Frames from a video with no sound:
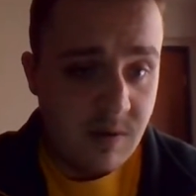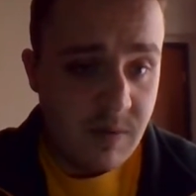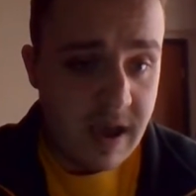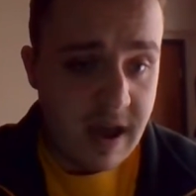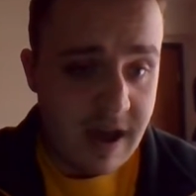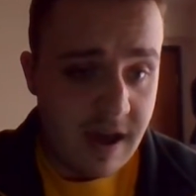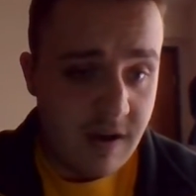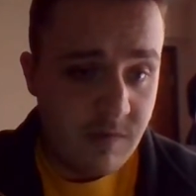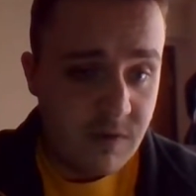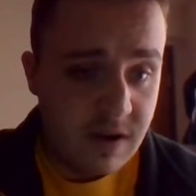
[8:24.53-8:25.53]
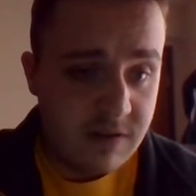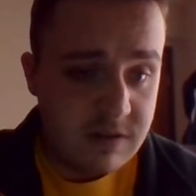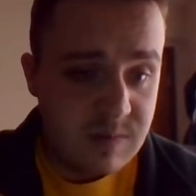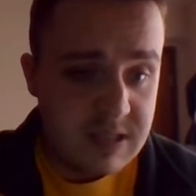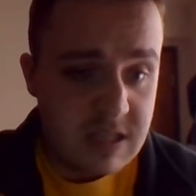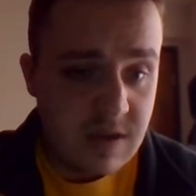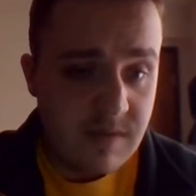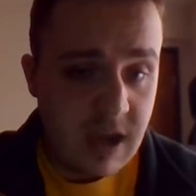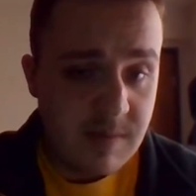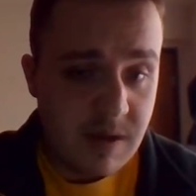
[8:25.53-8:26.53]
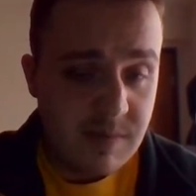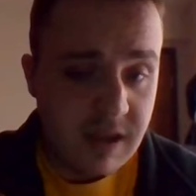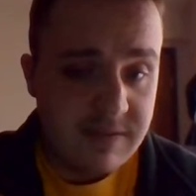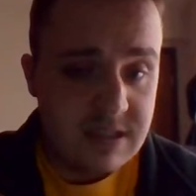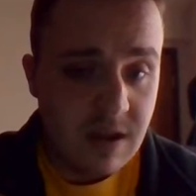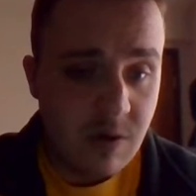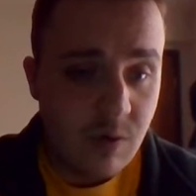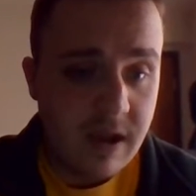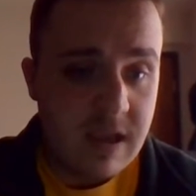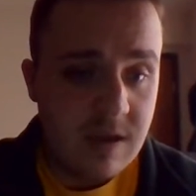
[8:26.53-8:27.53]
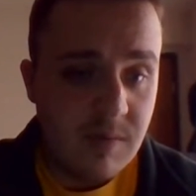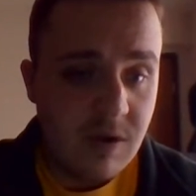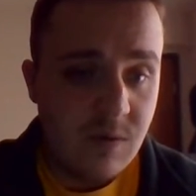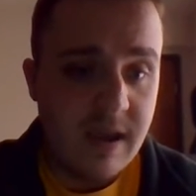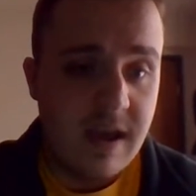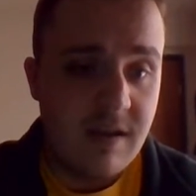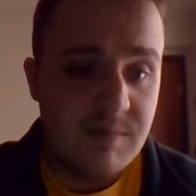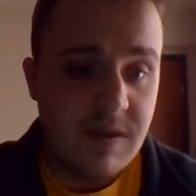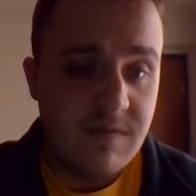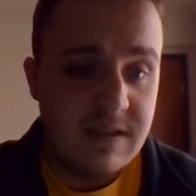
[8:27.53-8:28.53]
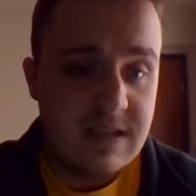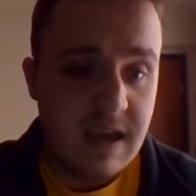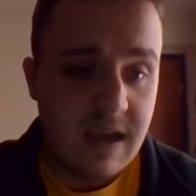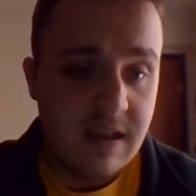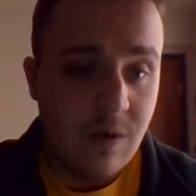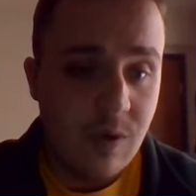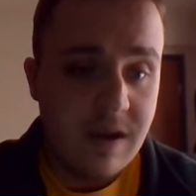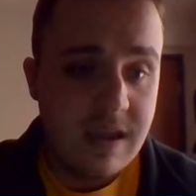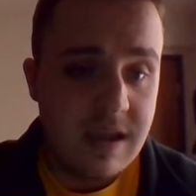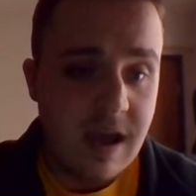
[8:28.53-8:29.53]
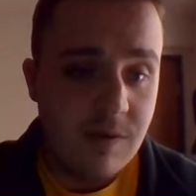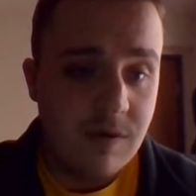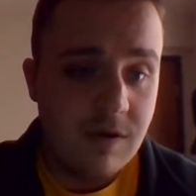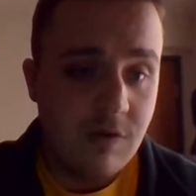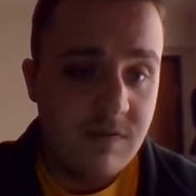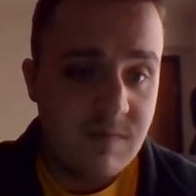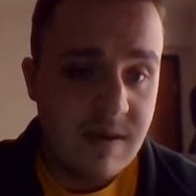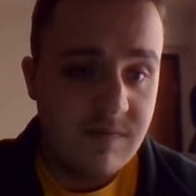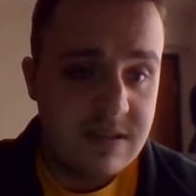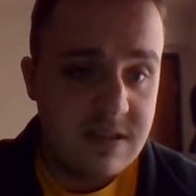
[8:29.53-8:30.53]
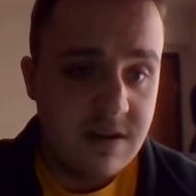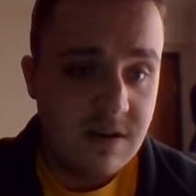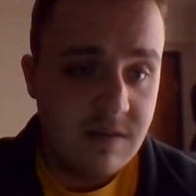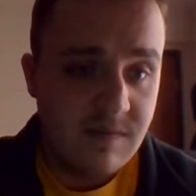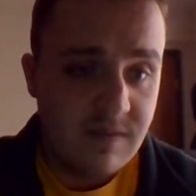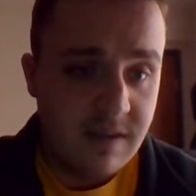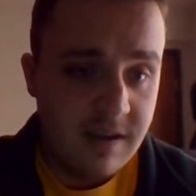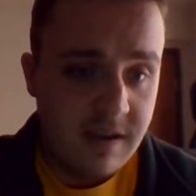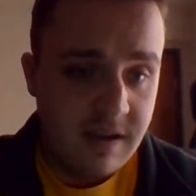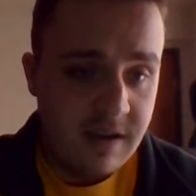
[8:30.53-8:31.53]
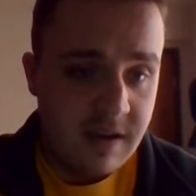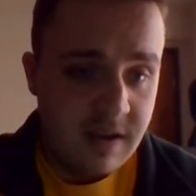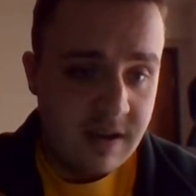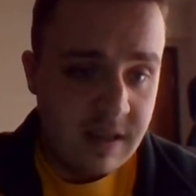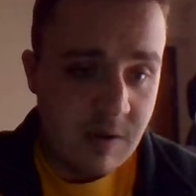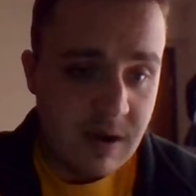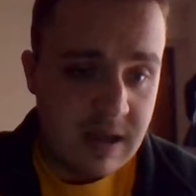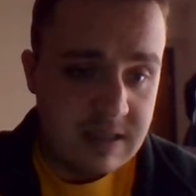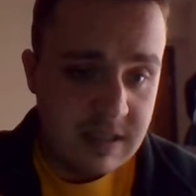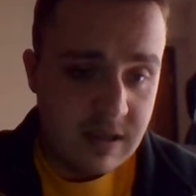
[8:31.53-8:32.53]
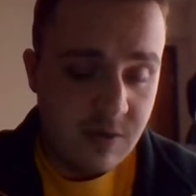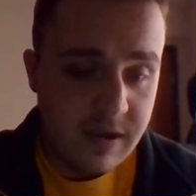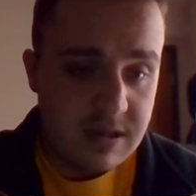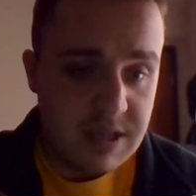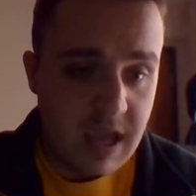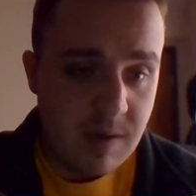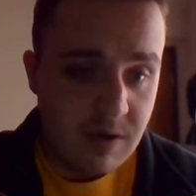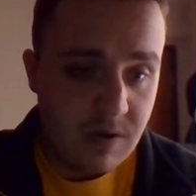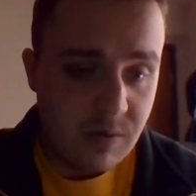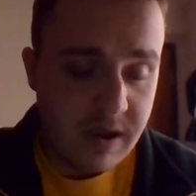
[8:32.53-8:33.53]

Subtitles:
We have, for a Christmas Eve game, I believe it's the Hawaii Bowl. We have Memphis and Hawaii. I will go with Memphis here. Now we're on to the New Year's Day Bowl.